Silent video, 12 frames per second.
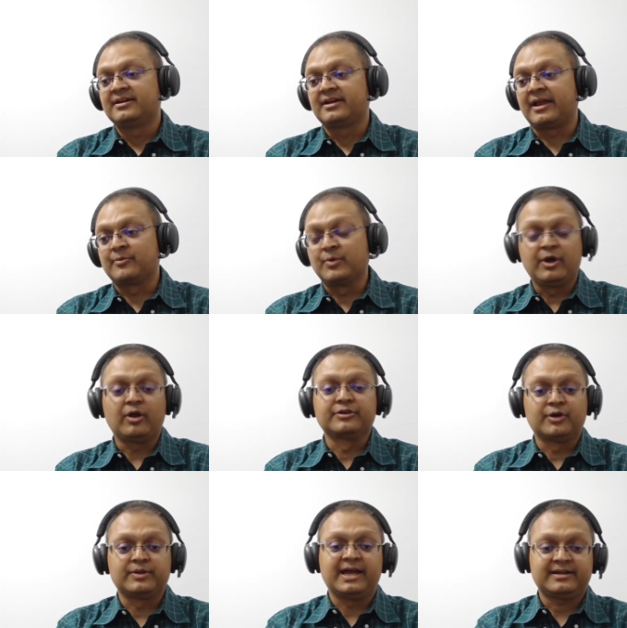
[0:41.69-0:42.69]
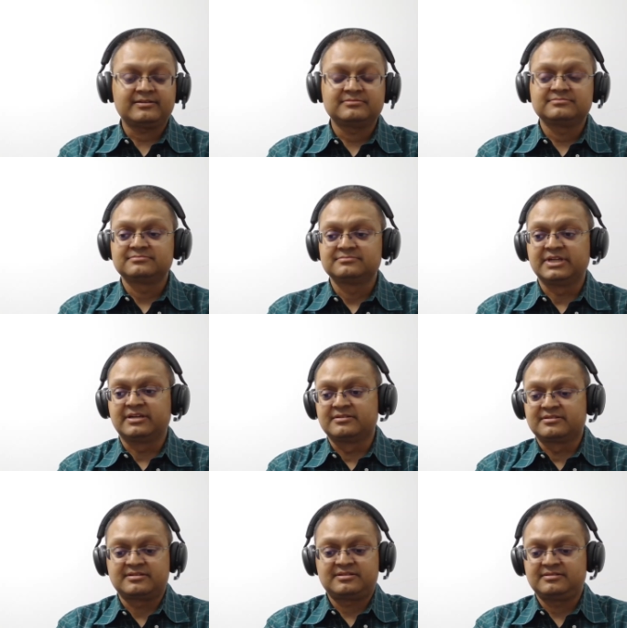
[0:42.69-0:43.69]
And we all know that
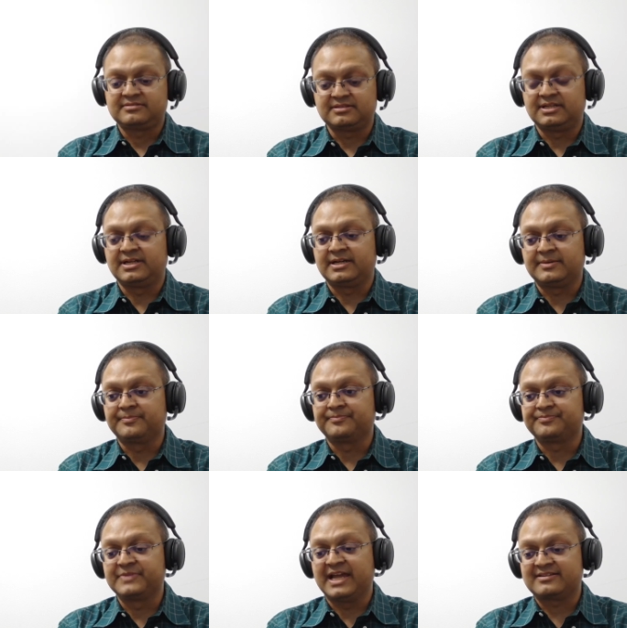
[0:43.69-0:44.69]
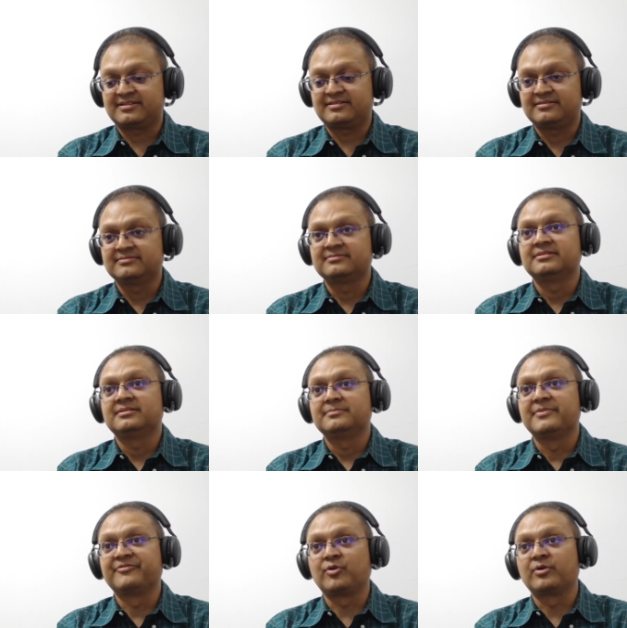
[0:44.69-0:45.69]
because um, that's
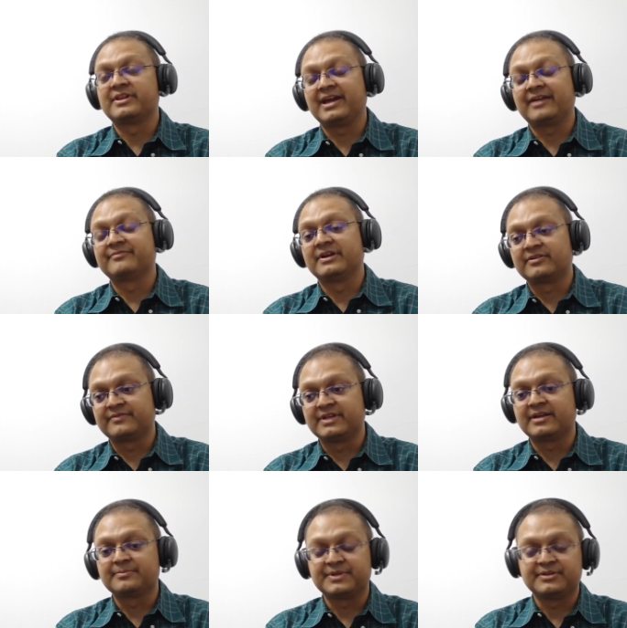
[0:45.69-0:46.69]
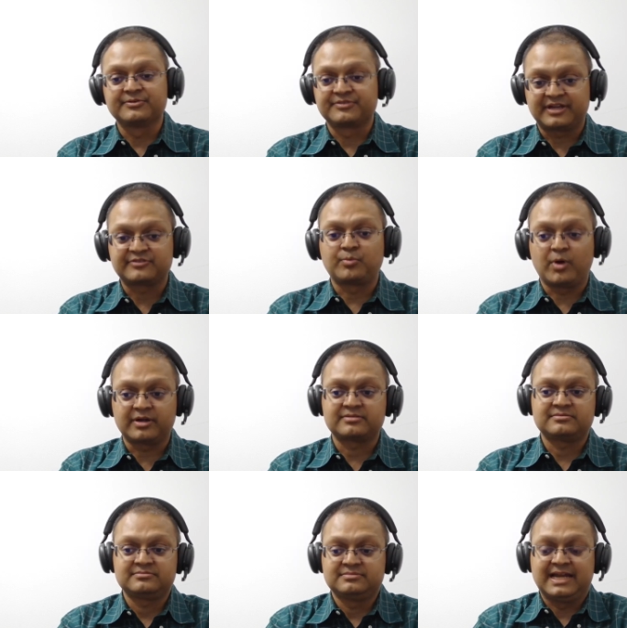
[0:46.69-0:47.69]
before the advent of the NPUs. That's what
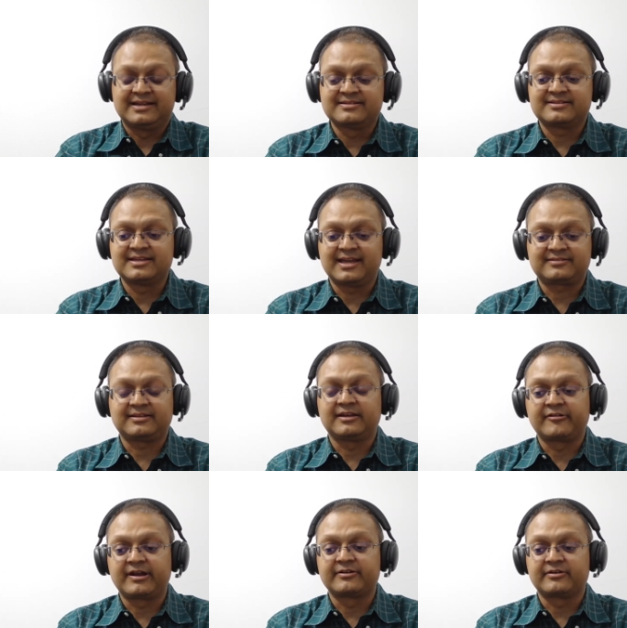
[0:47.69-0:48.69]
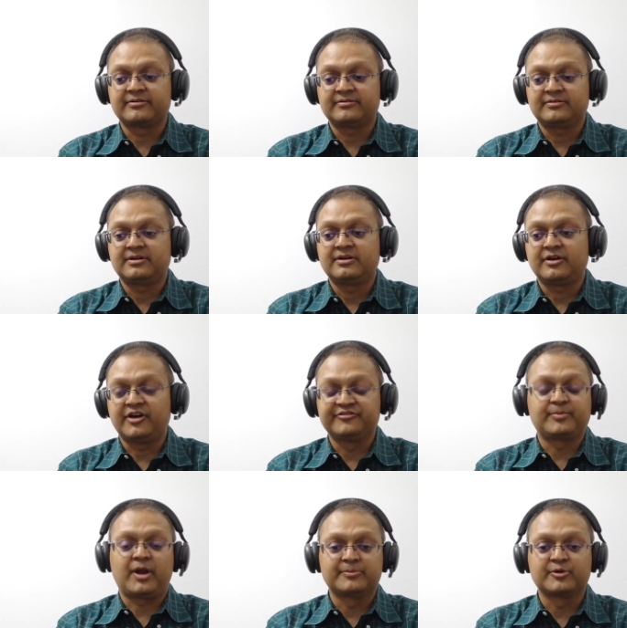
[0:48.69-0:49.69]
that is the accelerator of
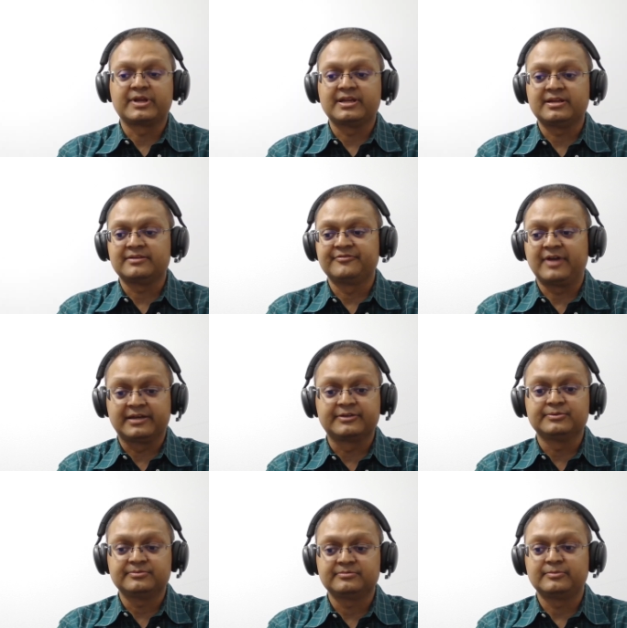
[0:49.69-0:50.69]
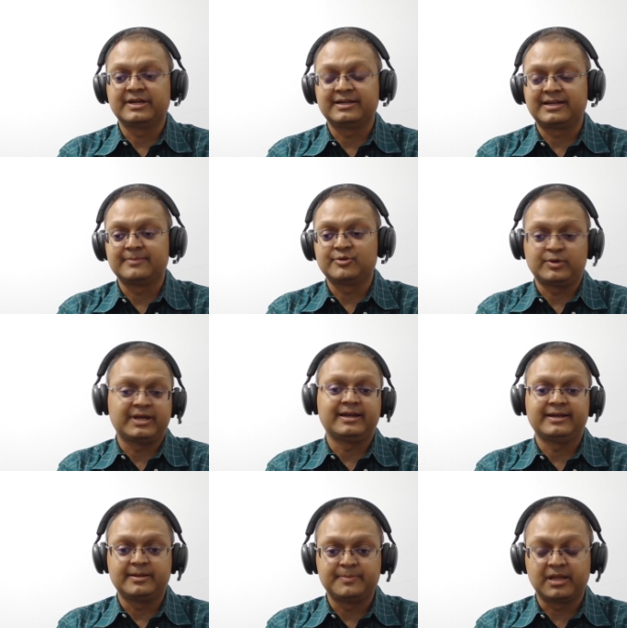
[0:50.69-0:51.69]
primary value when it came to AI
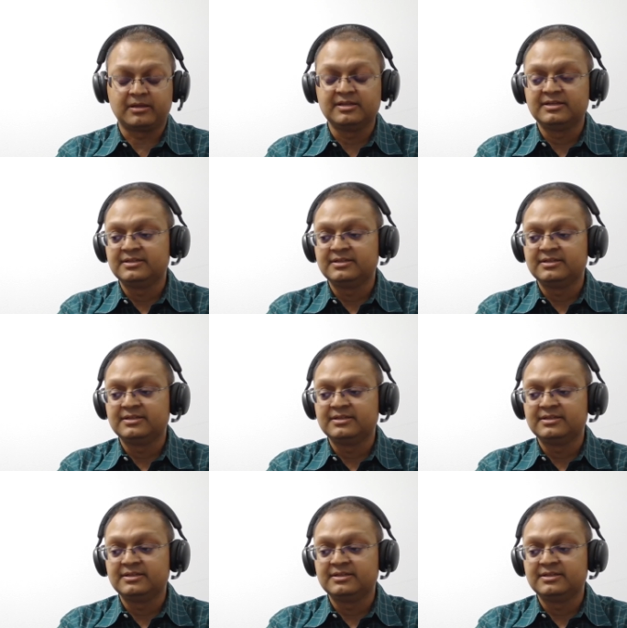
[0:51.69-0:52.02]
and ML.